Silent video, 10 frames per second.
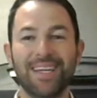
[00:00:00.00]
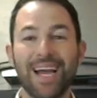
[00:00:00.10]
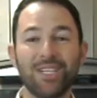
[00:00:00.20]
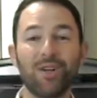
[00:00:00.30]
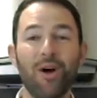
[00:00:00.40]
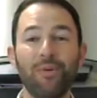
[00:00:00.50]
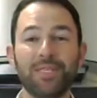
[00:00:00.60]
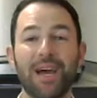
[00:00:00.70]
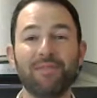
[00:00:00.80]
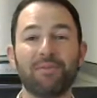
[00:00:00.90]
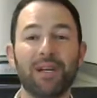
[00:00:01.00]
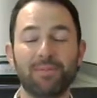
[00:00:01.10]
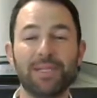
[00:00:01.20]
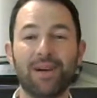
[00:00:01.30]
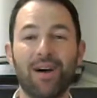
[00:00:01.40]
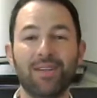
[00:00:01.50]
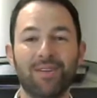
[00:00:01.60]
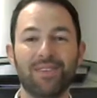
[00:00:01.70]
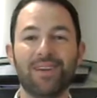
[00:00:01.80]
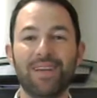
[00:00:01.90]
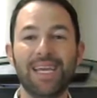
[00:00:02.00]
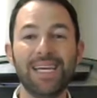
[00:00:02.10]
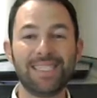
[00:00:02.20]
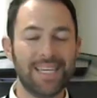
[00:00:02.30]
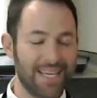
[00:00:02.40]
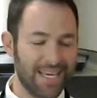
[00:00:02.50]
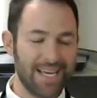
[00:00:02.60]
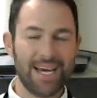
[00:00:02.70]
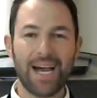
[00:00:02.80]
You guys should always have your recipes on you. They're easy.